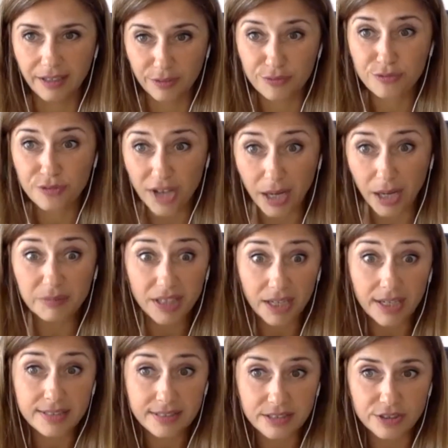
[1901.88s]
framed
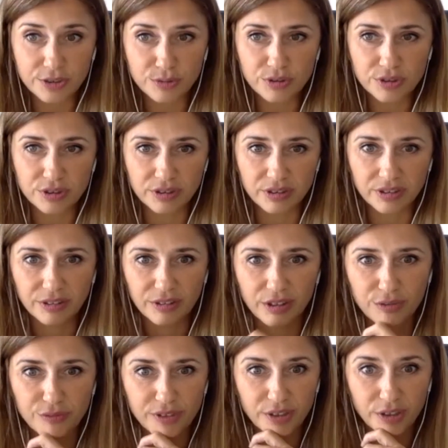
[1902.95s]
as a duty
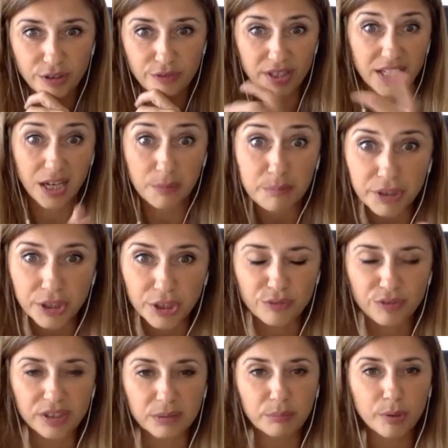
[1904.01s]
of a company, of
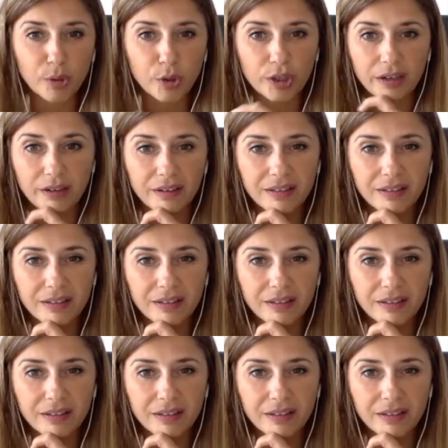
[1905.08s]
an employer?